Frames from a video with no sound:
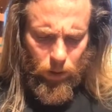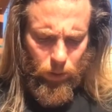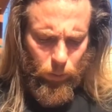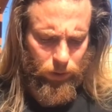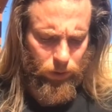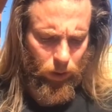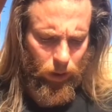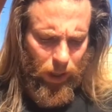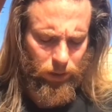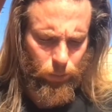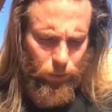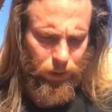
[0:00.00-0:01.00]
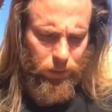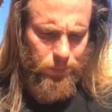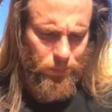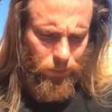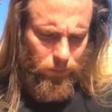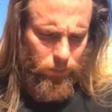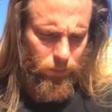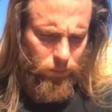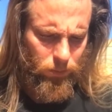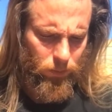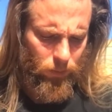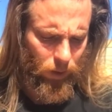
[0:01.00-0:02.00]
We saw last week
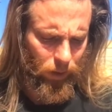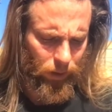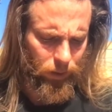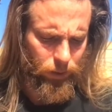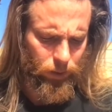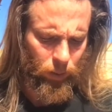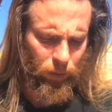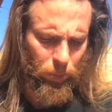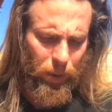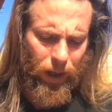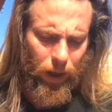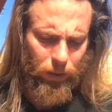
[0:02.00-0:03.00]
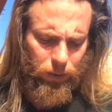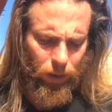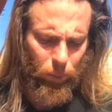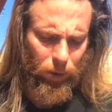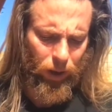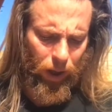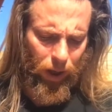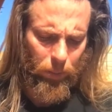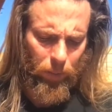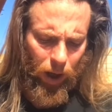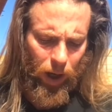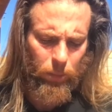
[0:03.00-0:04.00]
that there's some debate out there, but I
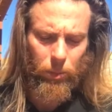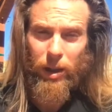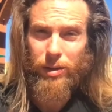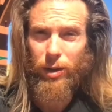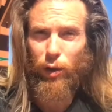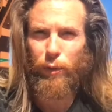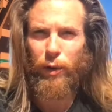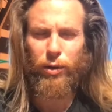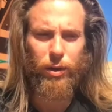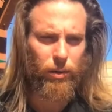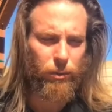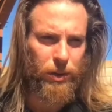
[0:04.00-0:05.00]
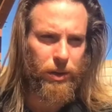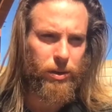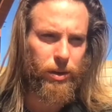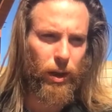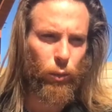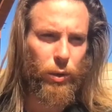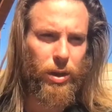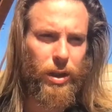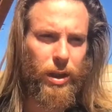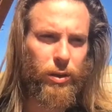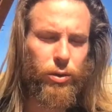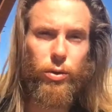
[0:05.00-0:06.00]
am myself fairly convinced that we
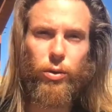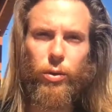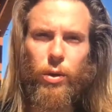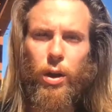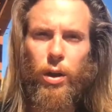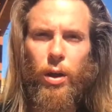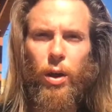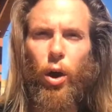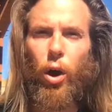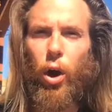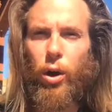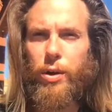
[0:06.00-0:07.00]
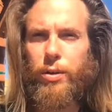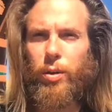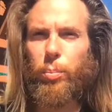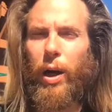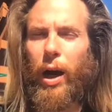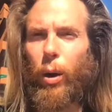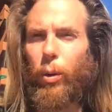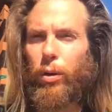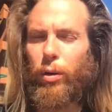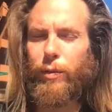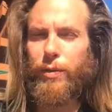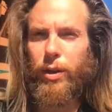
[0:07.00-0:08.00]
need to harness the power
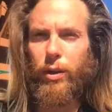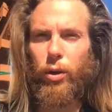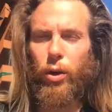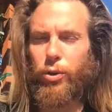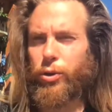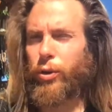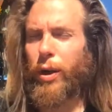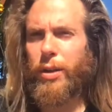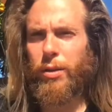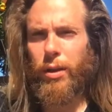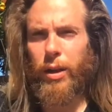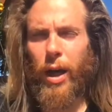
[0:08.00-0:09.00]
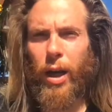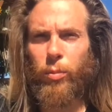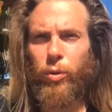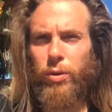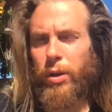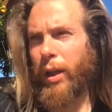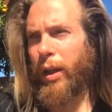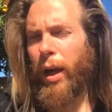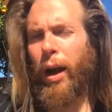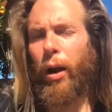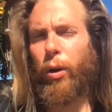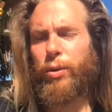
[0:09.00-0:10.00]
of, say, large grazing animals like
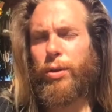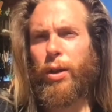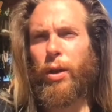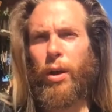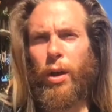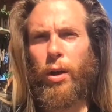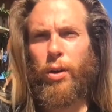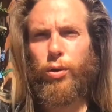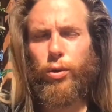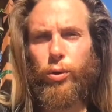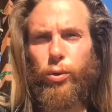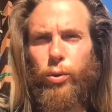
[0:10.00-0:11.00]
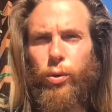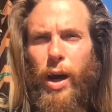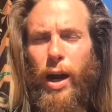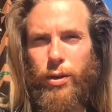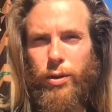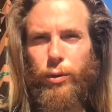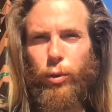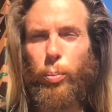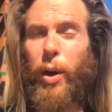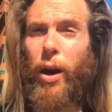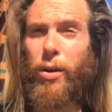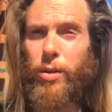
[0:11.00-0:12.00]
cows to actually
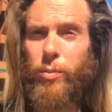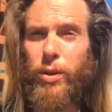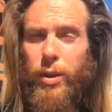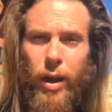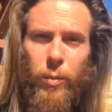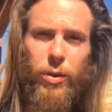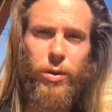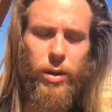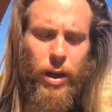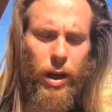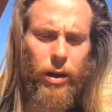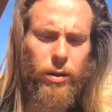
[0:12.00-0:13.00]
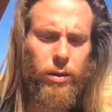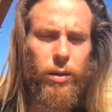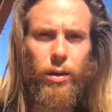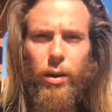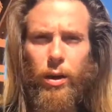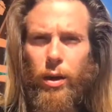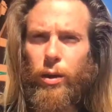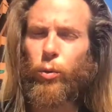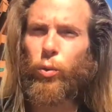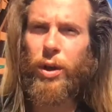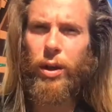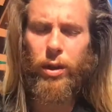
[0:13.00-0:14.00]
repair some of the damage that
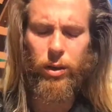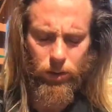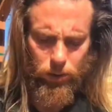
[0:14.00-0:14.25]
unwitting,